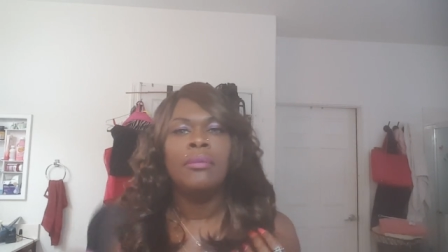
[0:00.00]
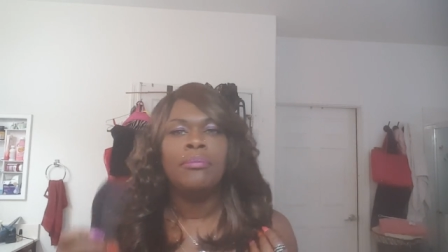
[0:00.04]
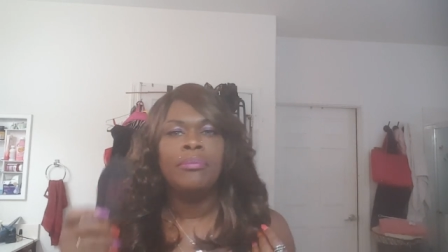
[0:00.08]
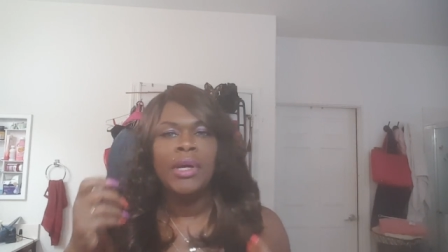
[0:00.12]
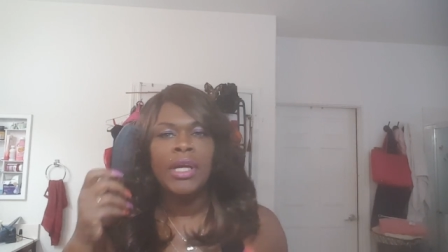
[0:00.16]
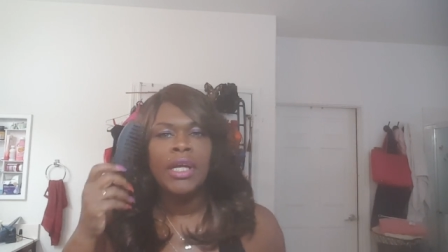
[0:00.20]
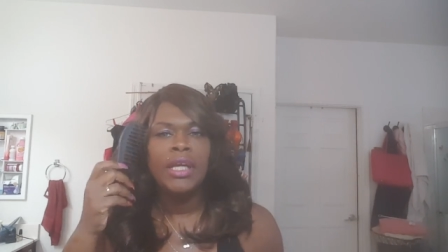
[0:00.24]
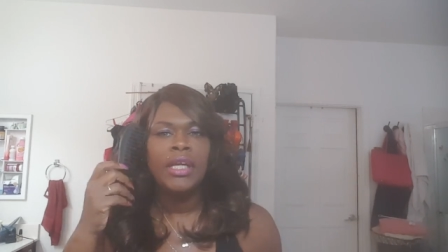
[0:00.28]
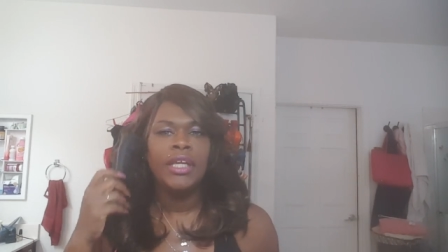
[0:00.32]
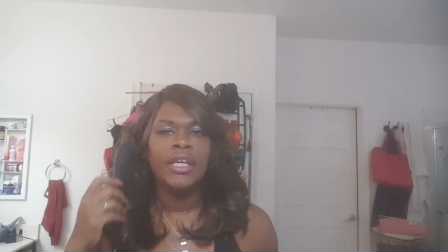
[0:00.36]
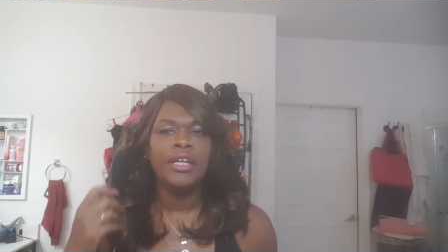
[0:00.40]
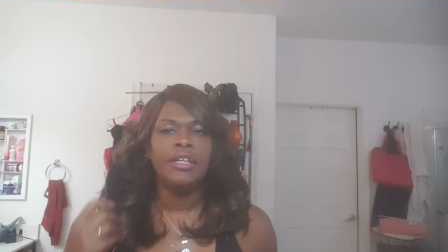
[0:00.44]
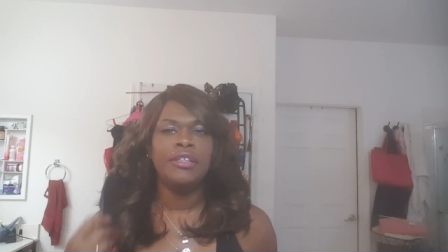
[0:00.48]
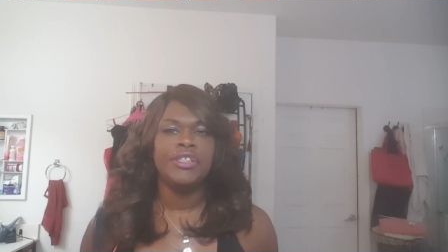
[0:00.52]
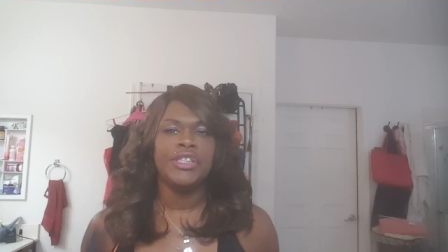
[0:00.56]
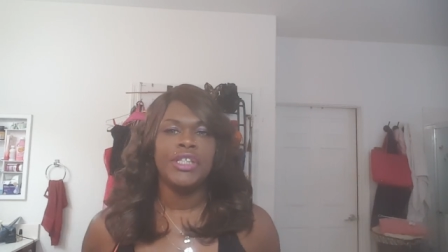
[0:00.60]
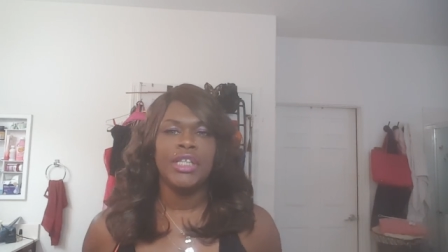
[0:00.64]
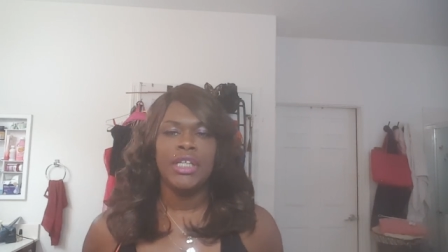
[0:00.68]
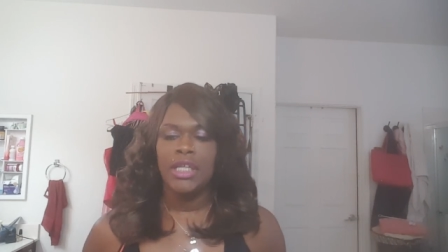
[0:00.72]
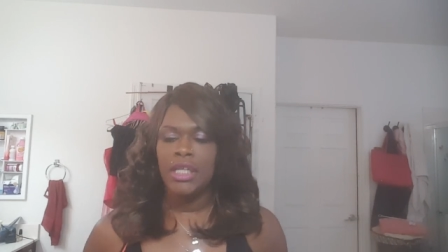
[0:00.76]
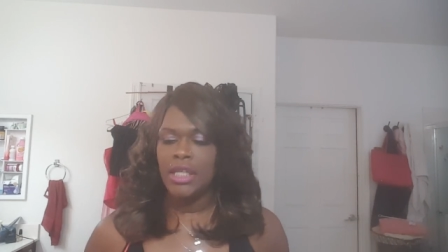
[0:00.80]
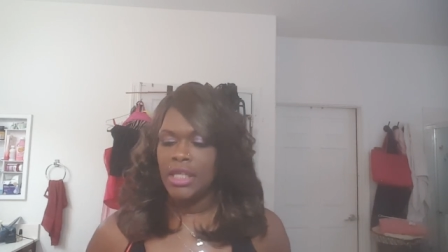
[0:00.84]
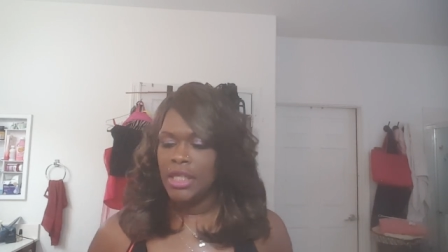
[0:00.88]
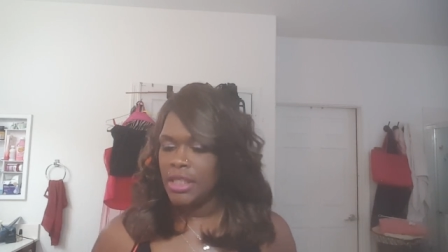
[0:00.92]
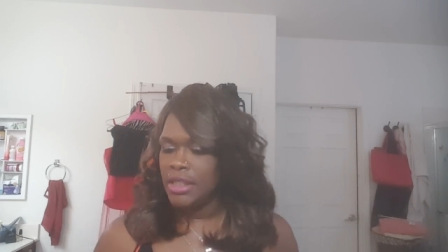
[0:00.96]
But here
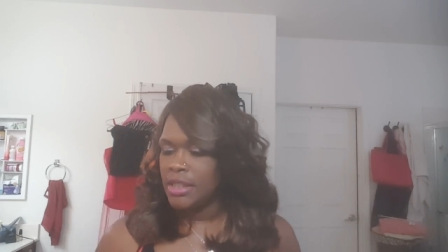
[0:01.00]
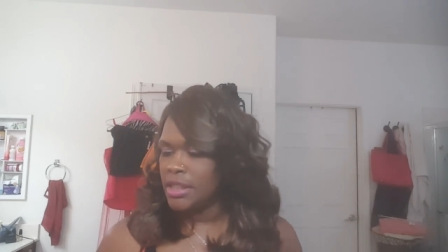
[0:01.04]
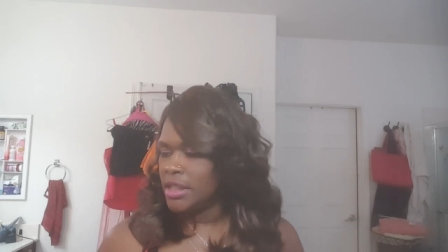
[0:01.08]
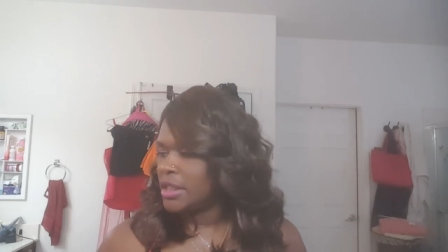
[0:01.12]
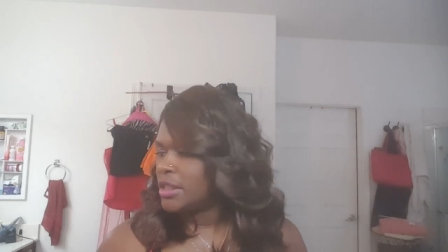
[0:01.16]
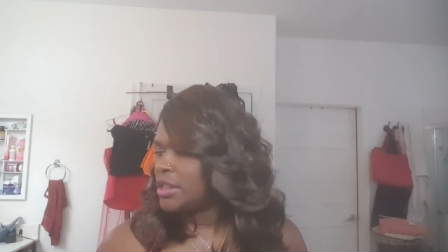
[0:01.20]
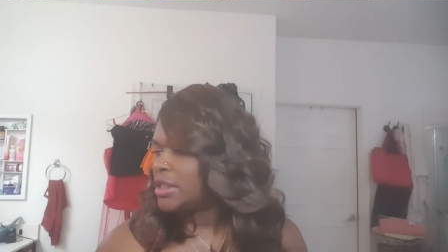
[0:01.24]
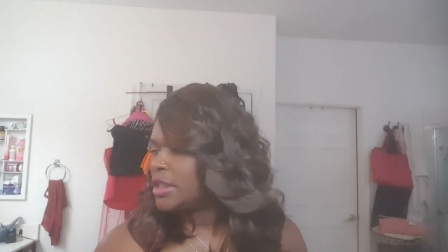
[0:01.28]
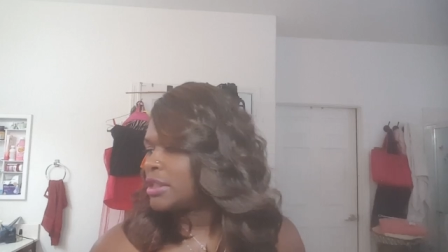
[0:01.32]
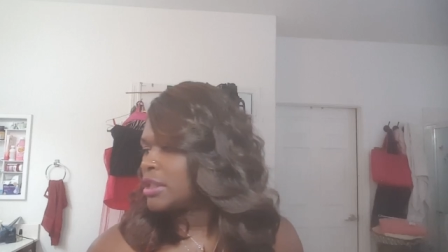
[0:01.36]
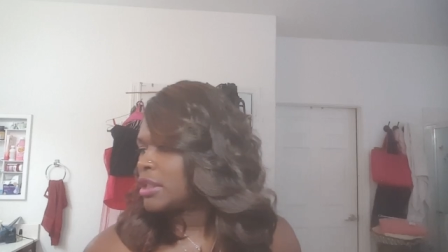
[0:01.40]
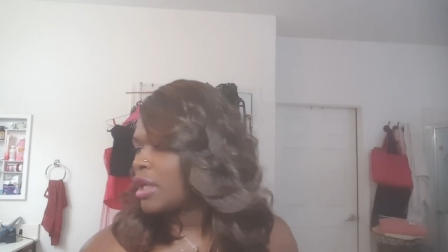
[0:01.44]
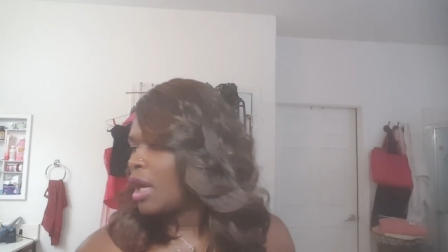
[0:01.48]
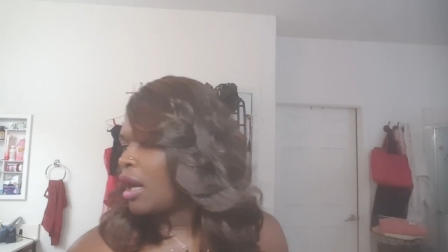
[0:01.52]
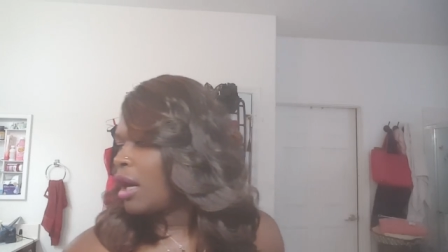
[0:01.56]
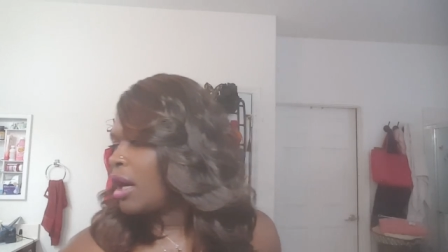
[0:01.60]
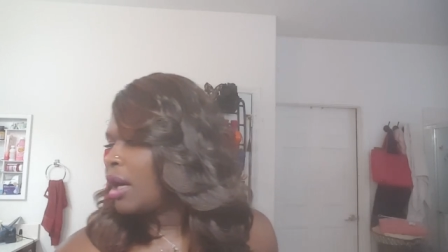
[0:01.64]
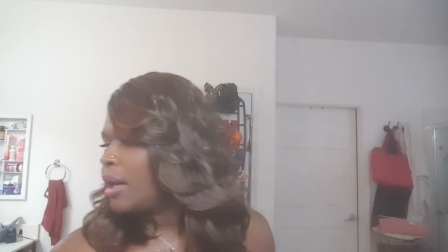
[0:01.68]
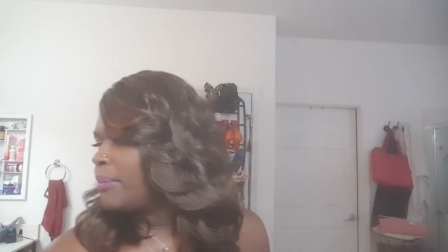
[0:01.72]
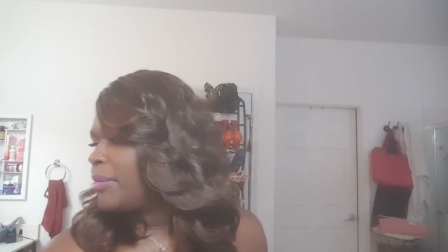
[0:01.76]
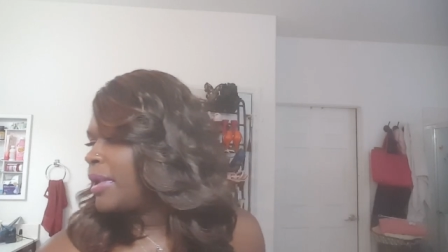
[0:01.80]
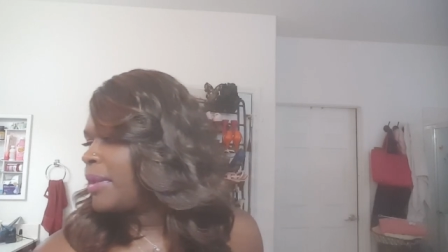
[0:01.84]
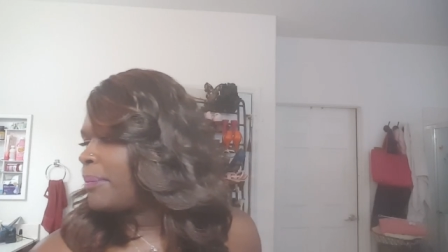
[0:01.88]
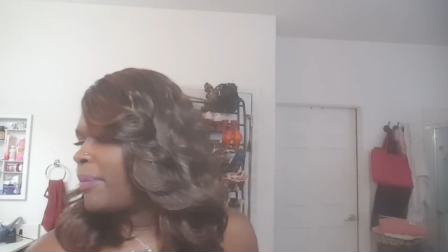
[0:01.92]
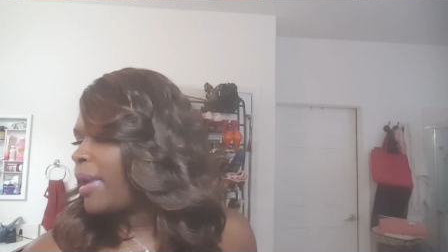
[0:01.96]
she is. This is
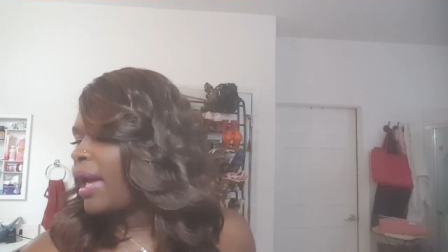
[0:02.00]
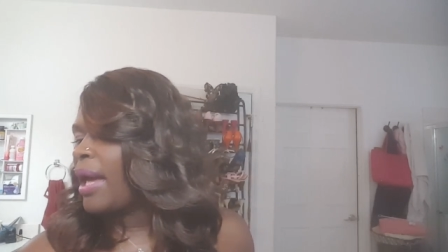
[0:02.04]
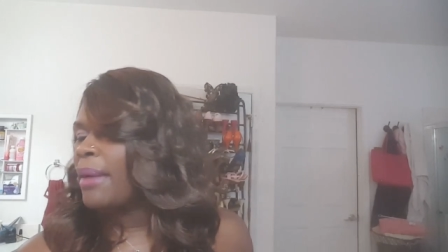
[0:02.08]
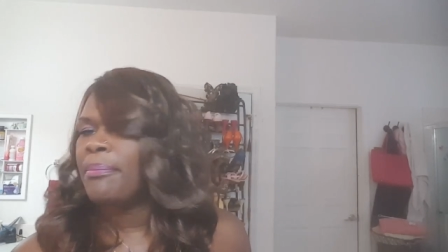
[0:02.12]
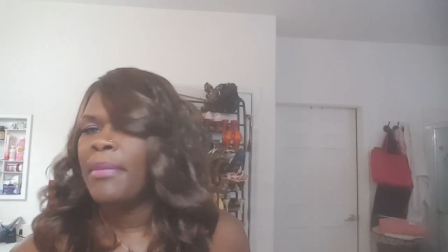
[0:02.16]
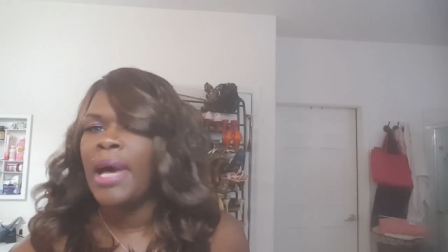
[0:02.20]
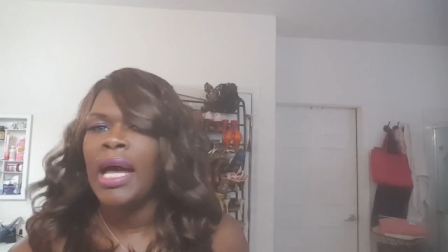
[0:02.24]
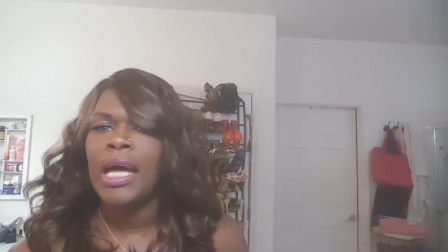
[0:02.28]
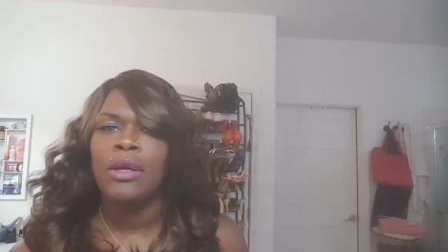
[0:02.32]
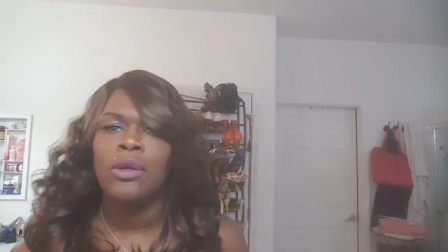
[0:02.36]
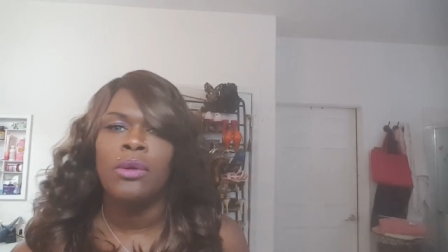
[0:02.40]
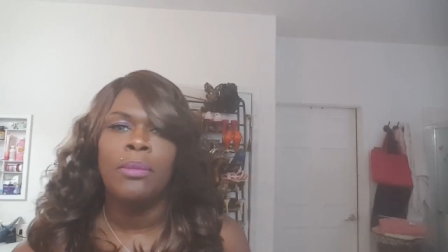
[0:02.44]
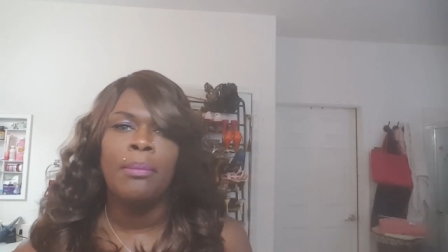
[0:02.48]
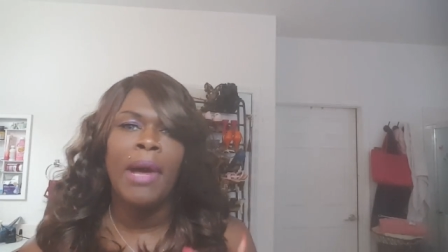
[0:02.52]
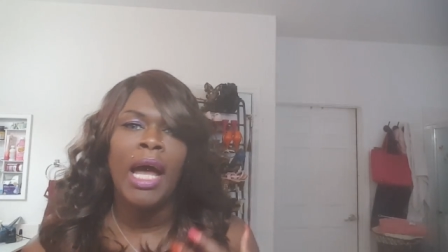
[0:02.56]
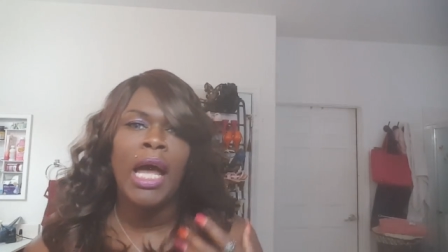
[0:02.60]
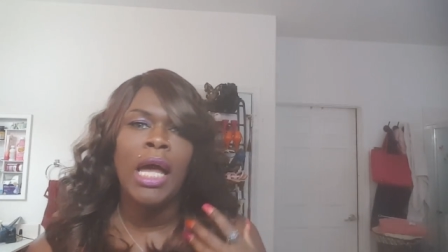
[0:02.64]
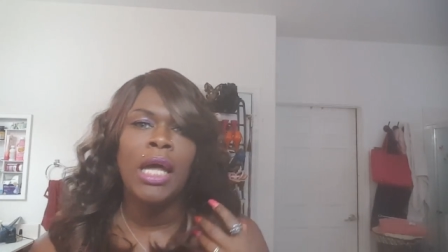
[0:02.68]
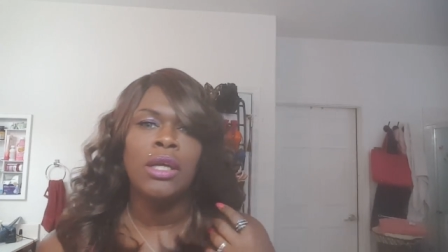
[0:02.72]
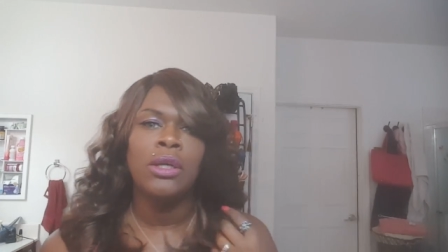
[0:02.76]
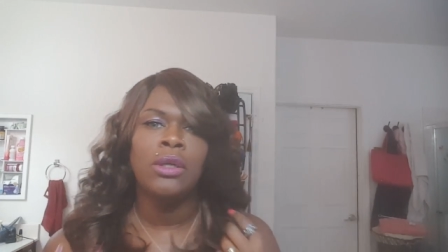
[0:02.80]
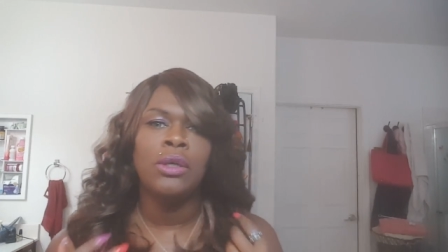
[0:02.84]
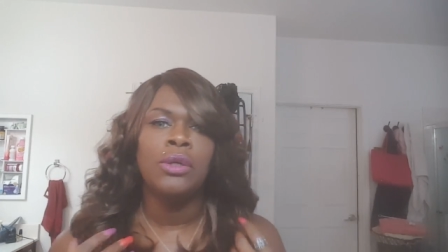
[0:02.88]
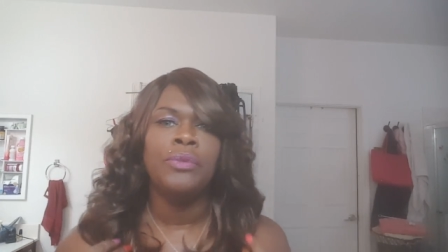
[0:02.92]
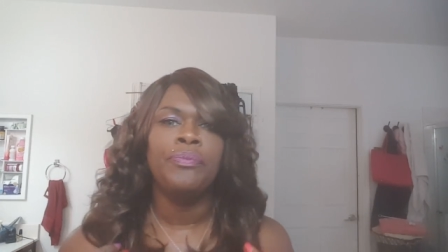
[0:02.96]
Carmen by Model
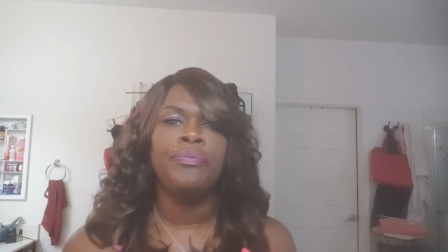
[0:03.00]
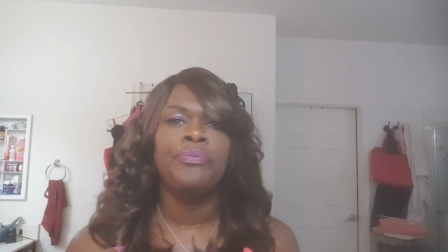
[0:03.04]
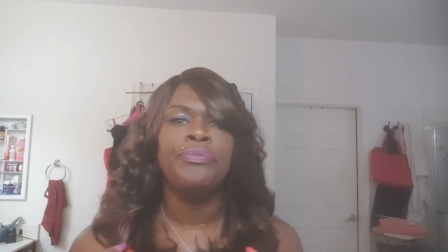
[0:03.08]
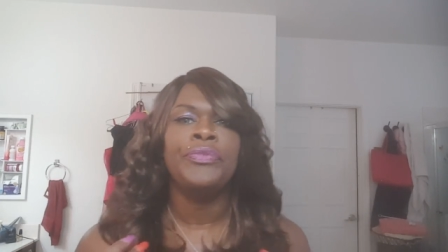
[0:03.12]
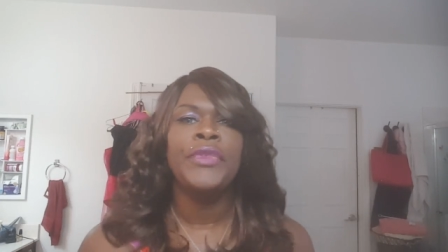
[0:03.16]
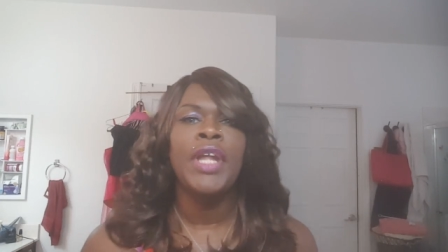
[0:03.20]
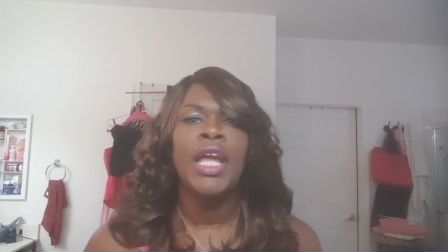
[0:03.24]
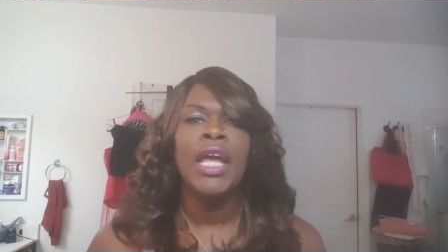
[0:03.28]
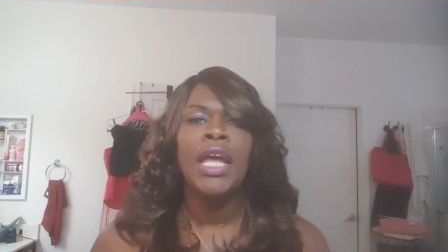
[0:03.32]
Model.